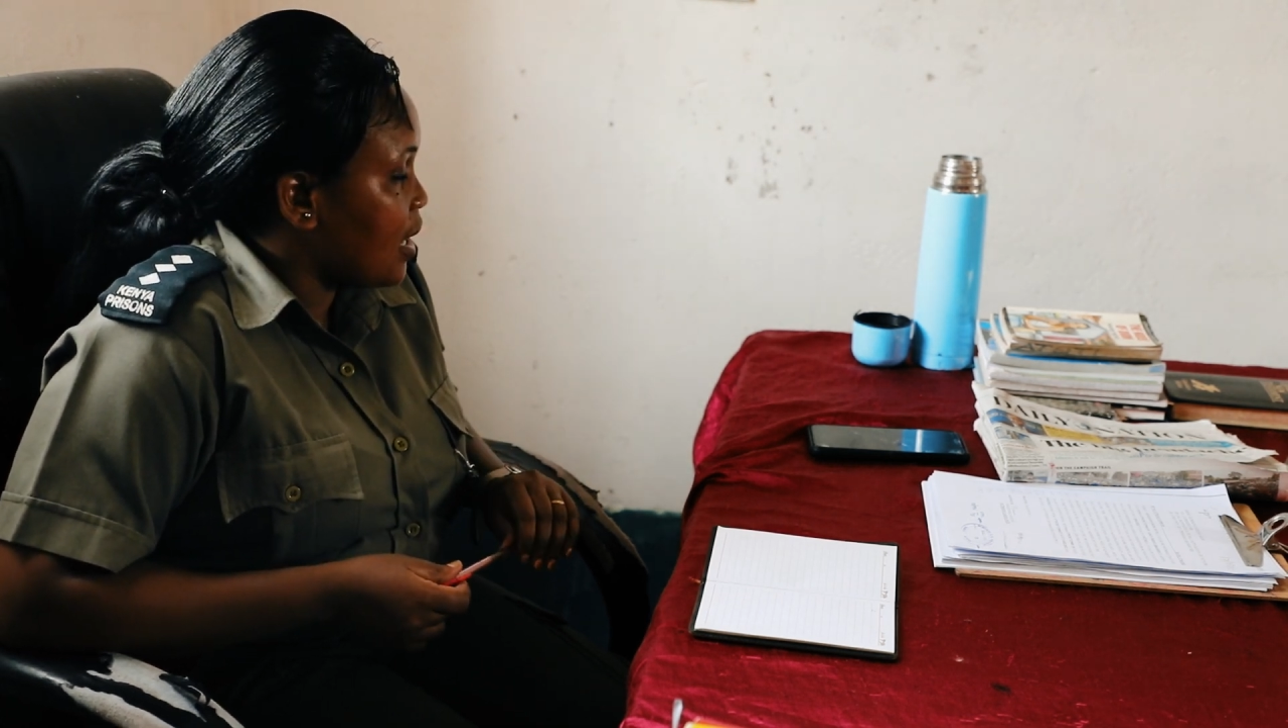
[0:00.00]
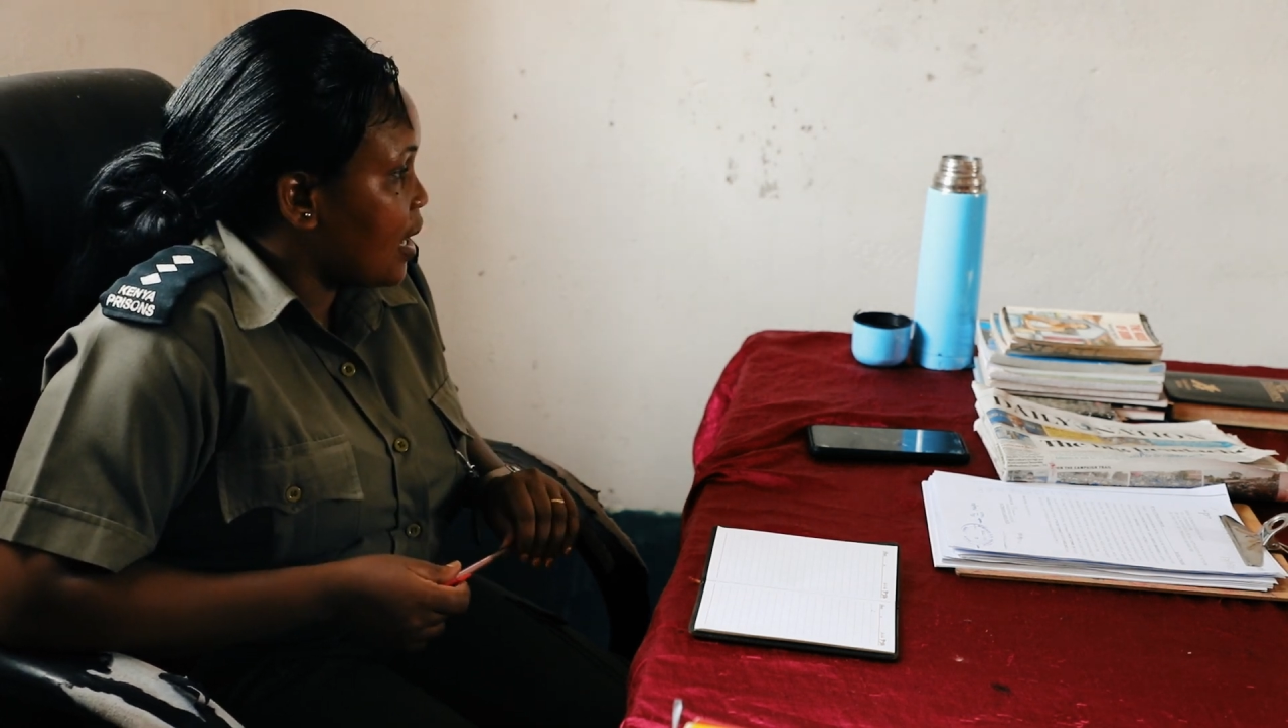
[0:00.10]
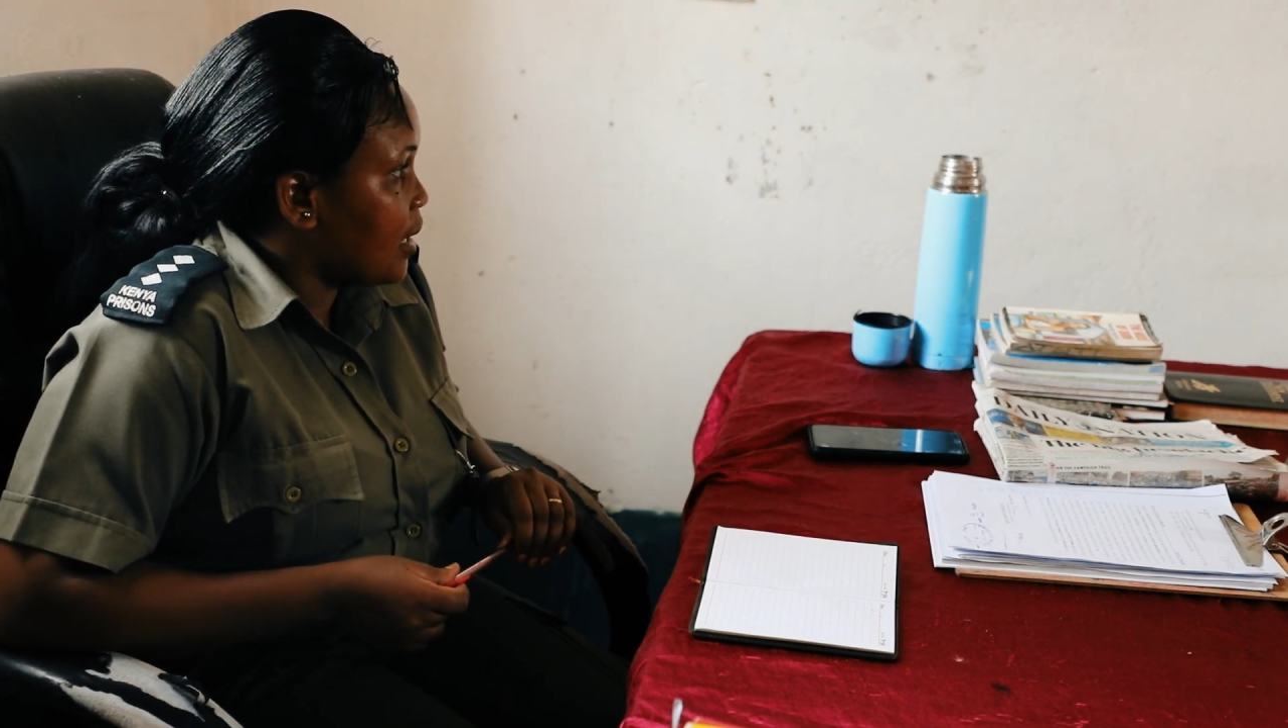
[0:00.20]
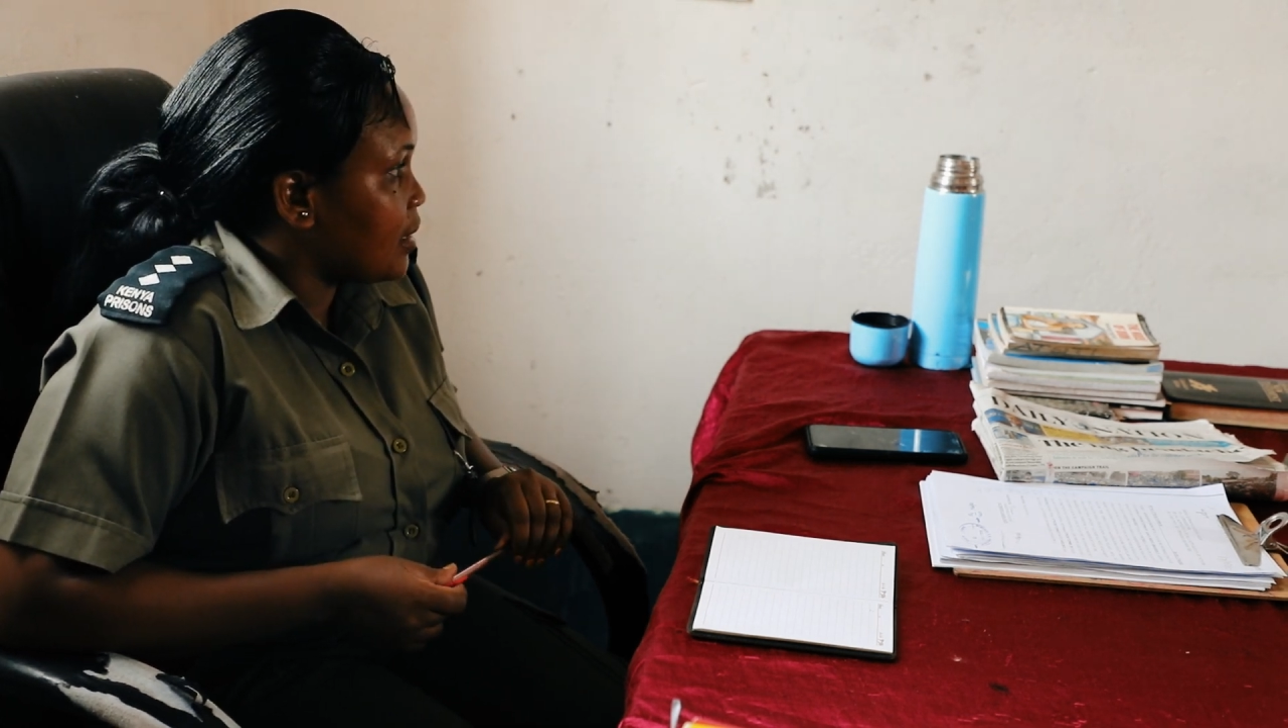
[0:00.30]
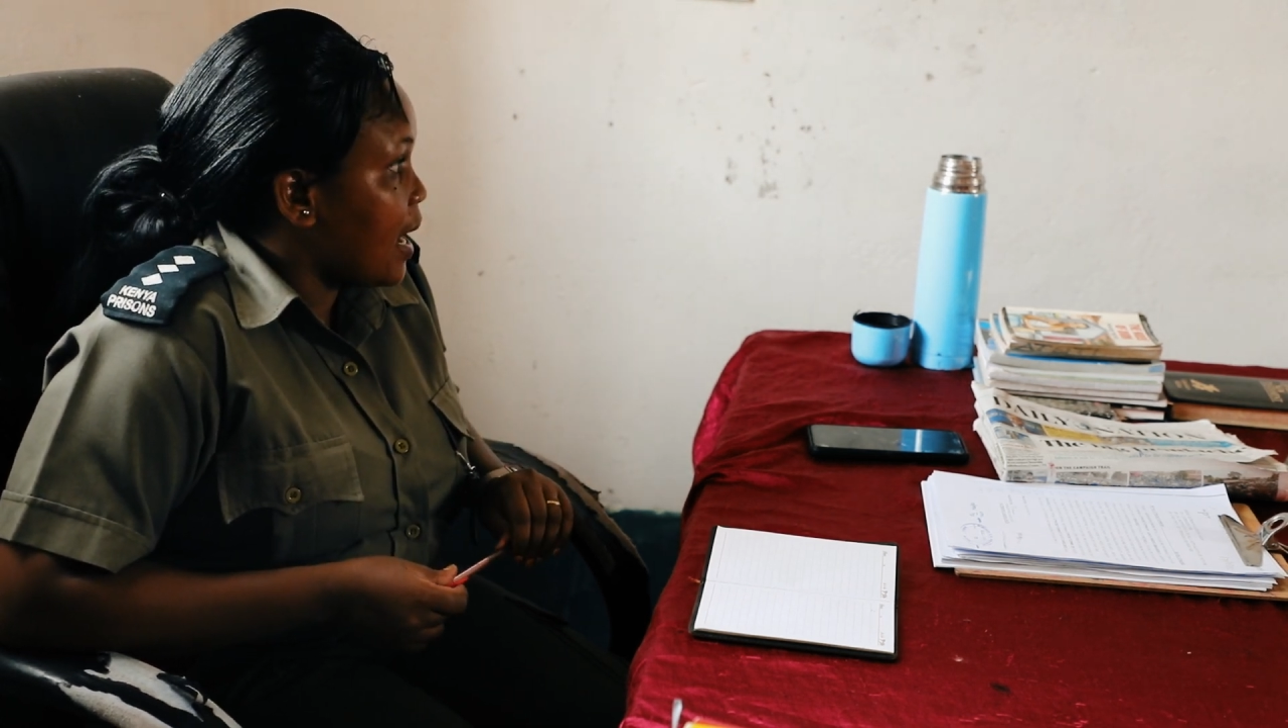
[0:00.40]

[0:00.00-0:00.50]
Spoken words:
and